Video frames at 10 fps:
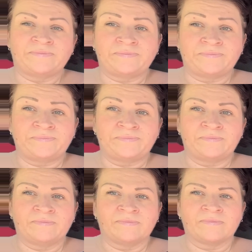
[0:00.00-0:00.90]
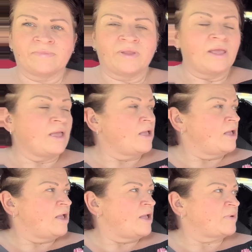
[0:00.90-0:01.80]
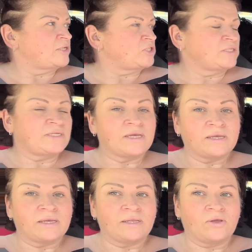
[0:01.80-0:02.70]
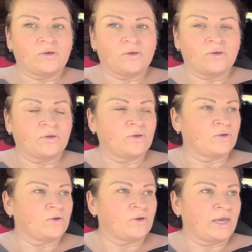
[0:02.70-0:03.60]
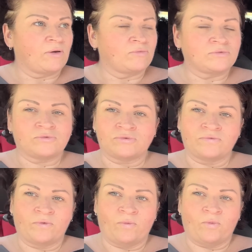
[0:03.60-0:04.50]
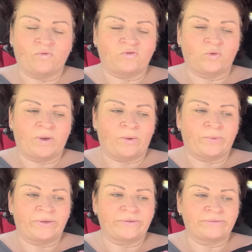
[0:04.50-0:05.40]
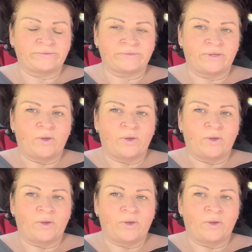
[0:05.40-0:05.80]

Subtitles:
I'm actually taking her out for a few hours.